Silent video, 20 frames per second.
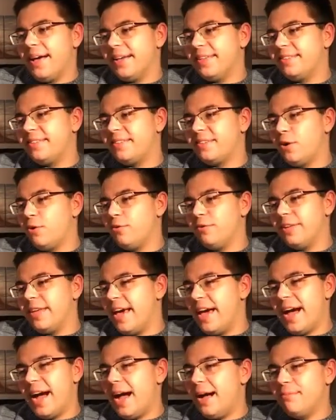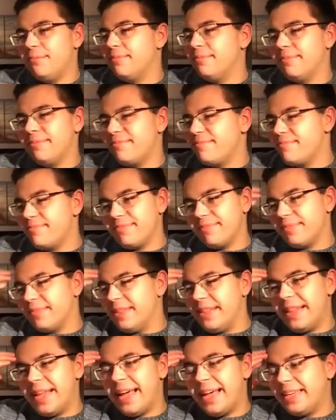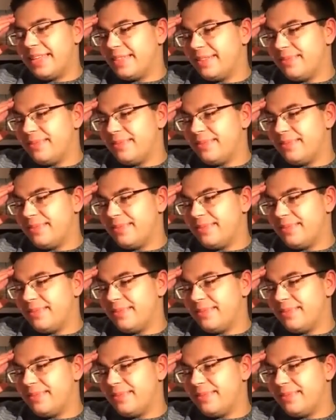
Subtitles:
So yeah, I'm like,